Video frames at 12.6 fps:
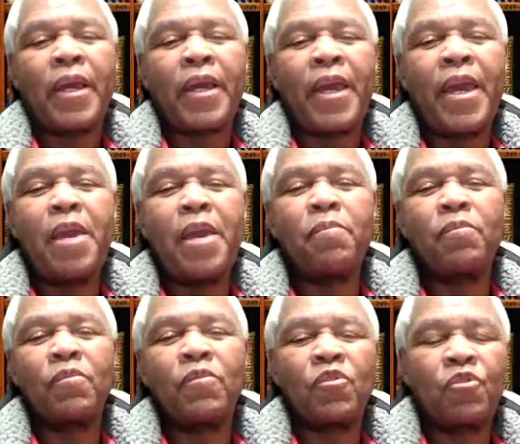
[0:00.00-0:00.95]

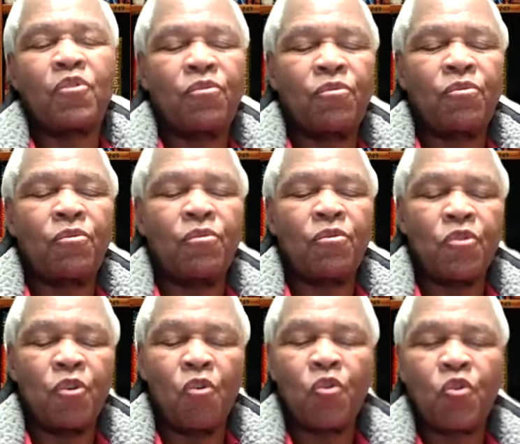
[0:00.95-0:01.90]
came to
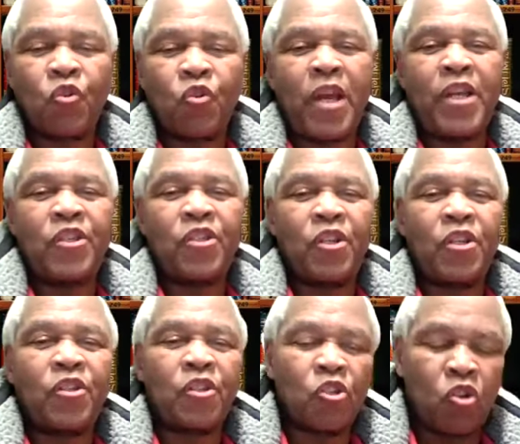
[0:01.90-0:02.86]
know Christ
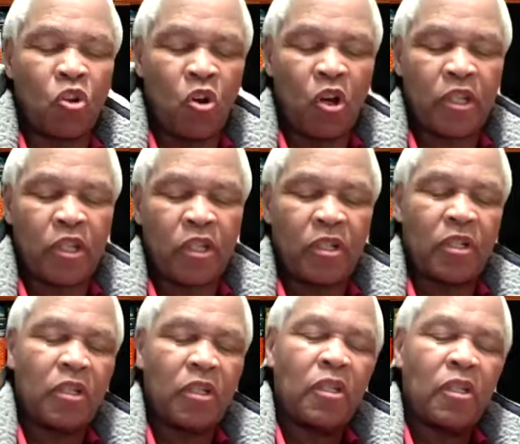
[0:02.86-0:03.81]
as his Lord,
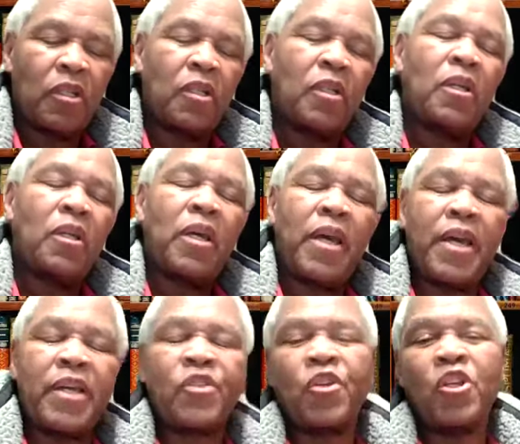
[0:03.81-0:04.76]

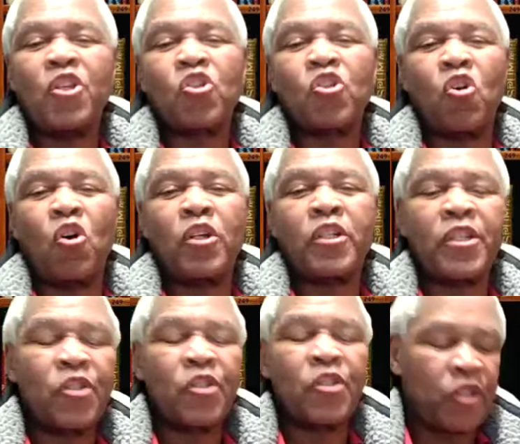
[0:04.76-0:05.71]
and
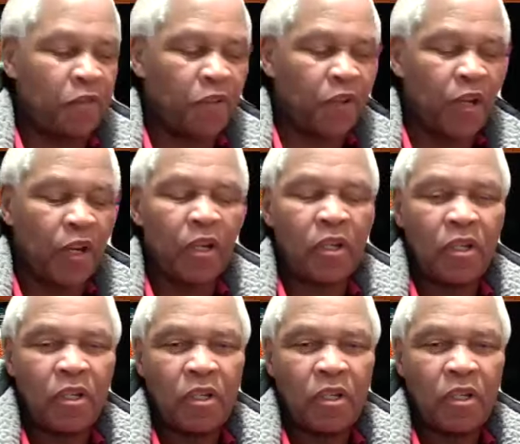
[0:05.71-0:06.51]
Savior.